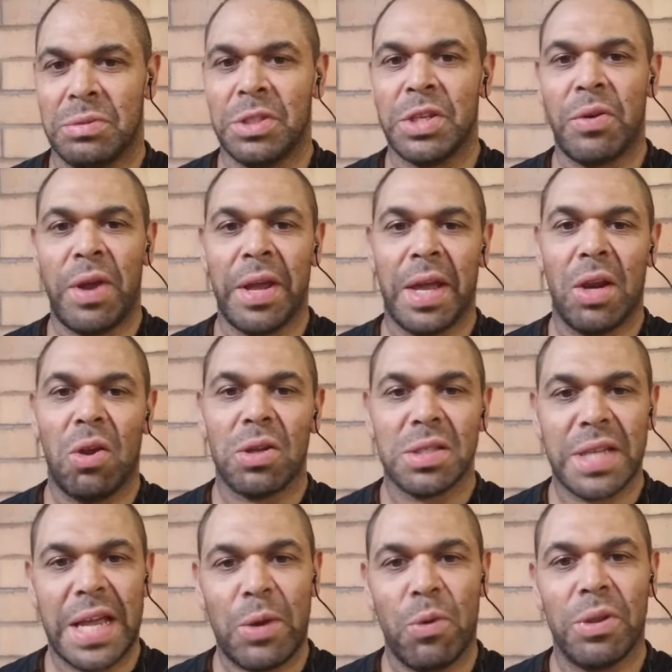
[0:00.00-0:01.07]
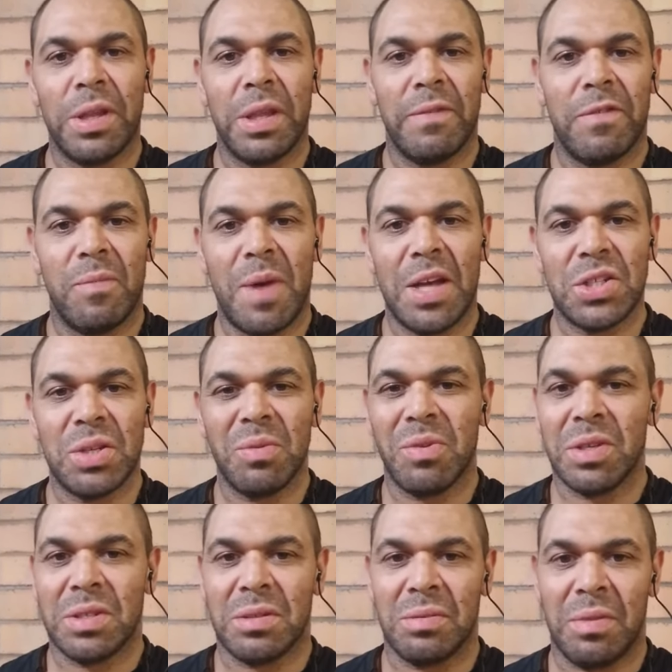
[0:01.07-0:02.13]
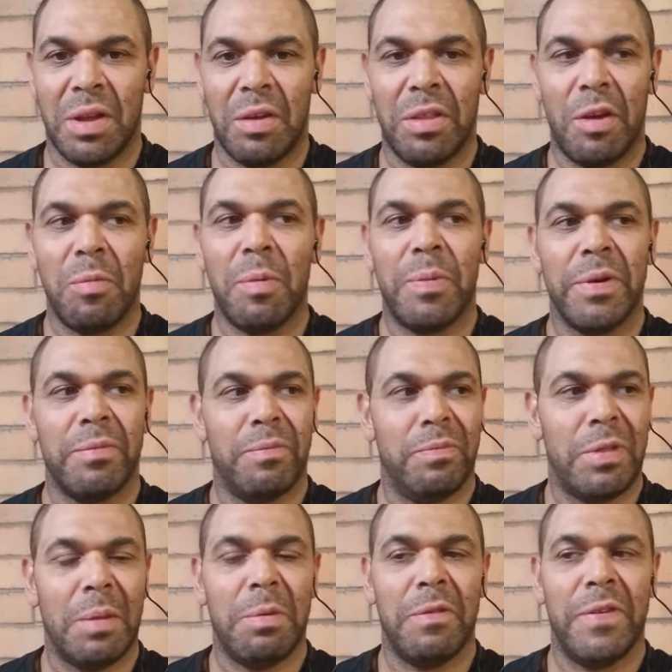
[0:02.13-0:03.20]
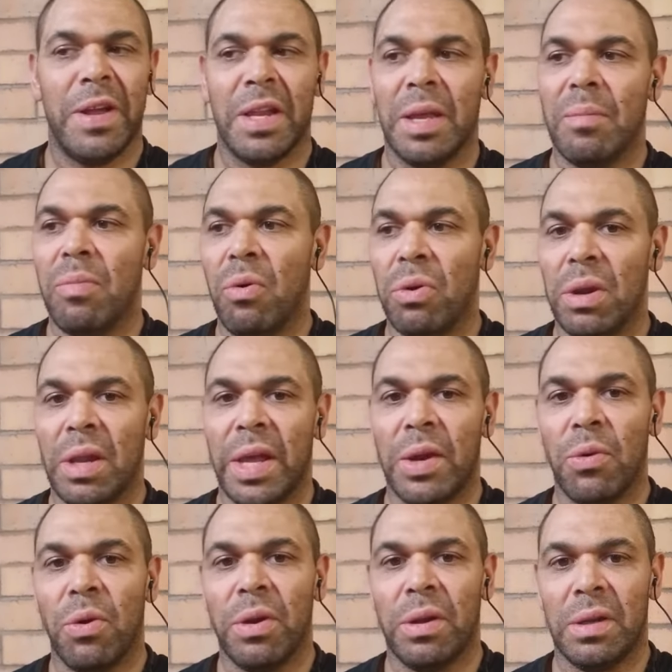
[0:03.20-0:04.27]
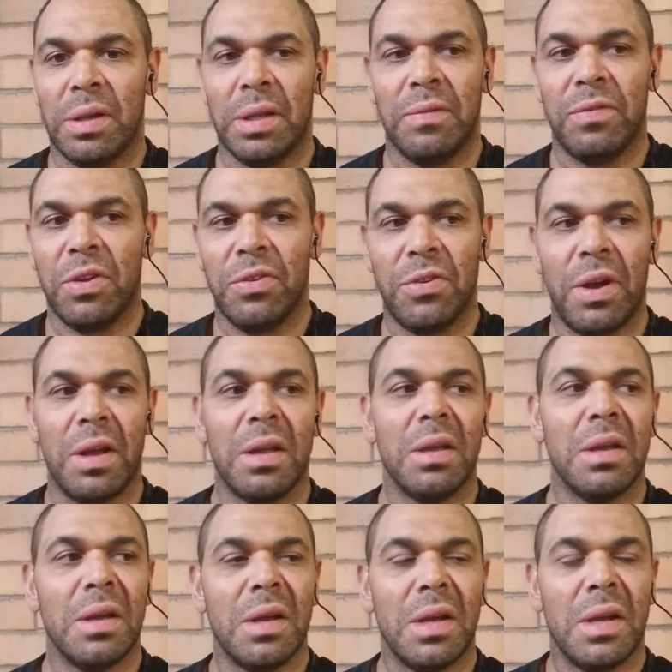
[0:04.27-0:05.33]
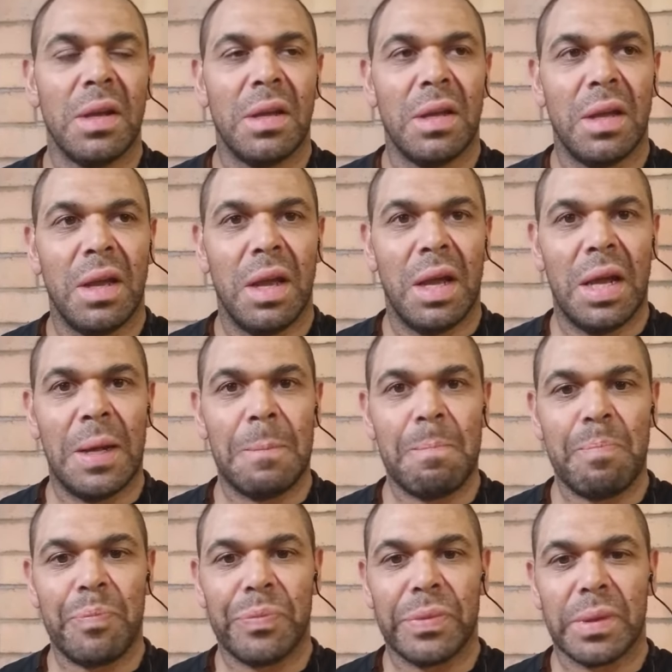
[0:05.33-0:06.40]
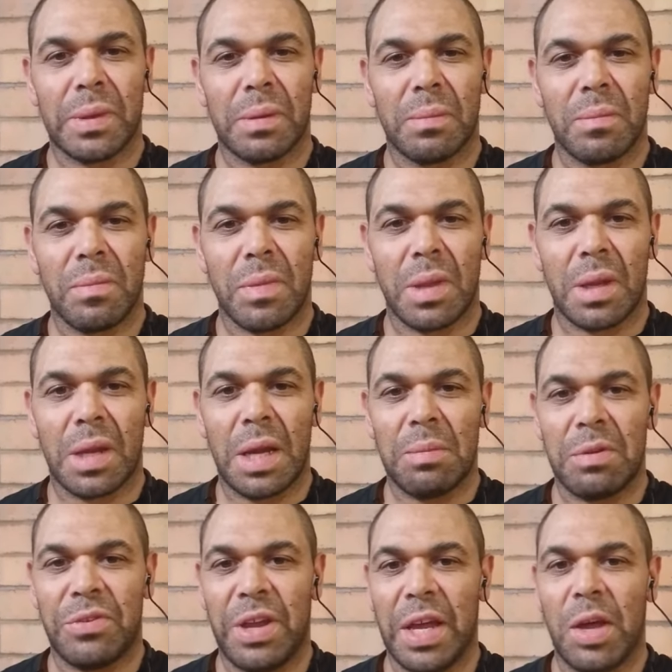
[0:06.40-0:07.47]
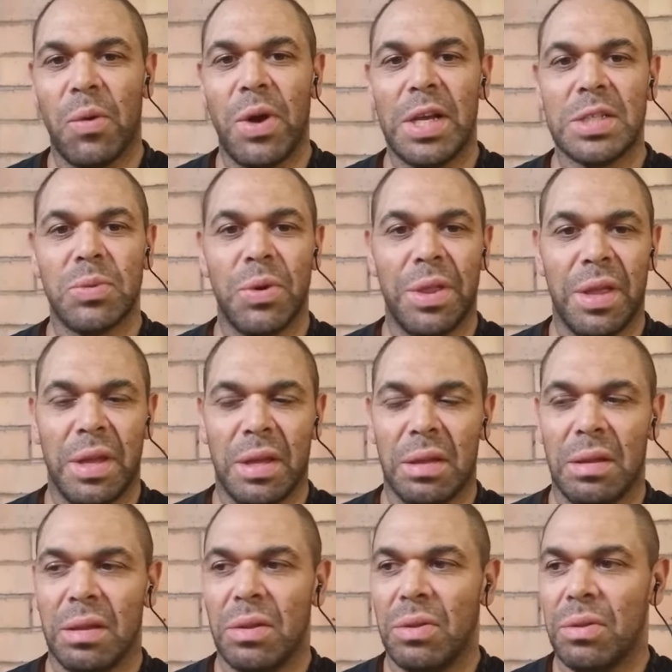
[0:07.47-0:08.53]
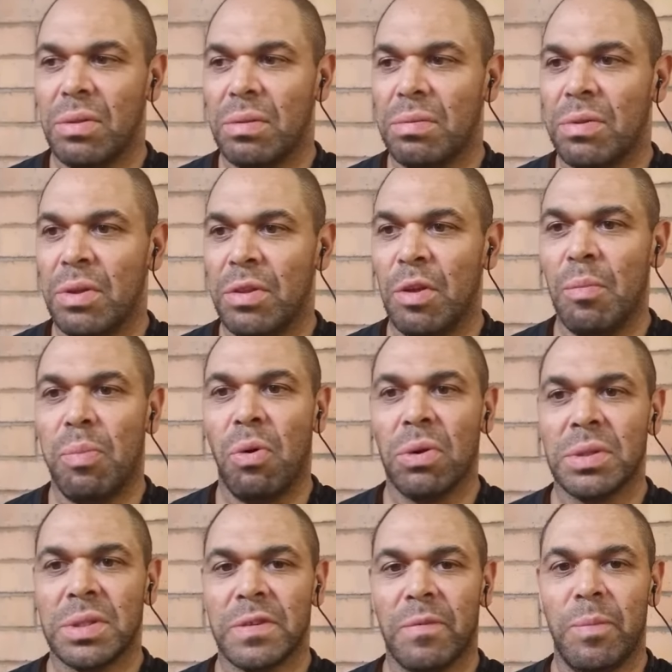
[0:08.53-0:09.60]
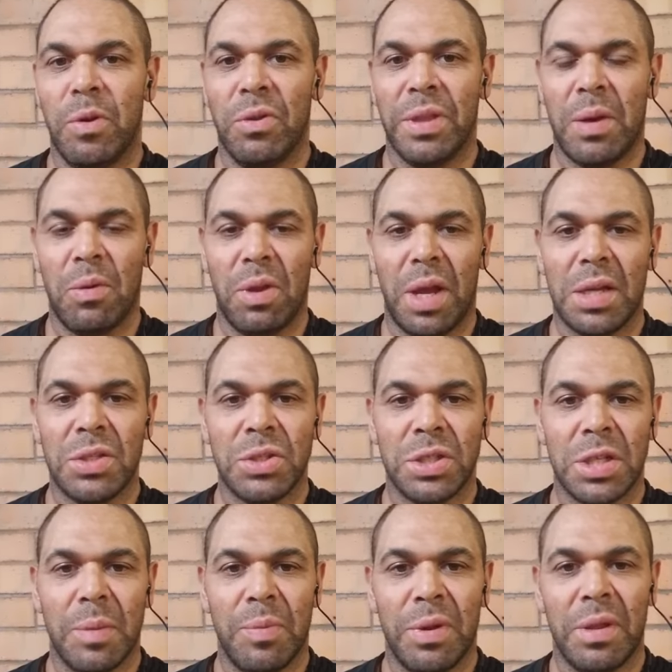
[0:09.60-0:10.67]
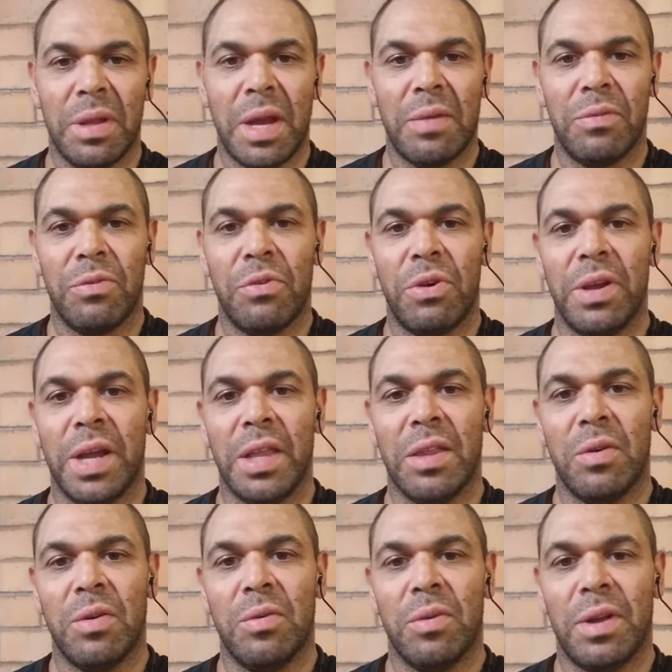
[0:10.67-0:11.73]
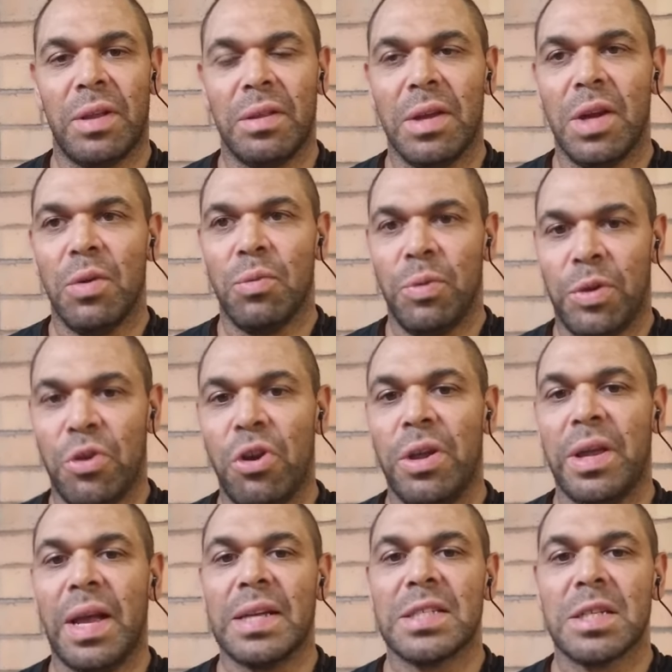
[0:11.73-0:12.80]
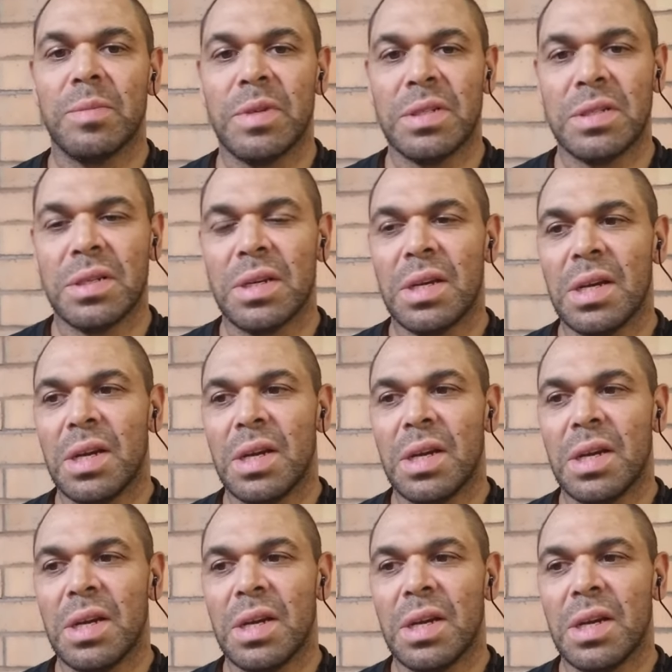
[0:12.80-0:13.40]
just so I don't get lost later on in the information, because they'll be fairly important later on in the future. A couple of takeaways were the importance of building that relationship and trying to get the returning customers.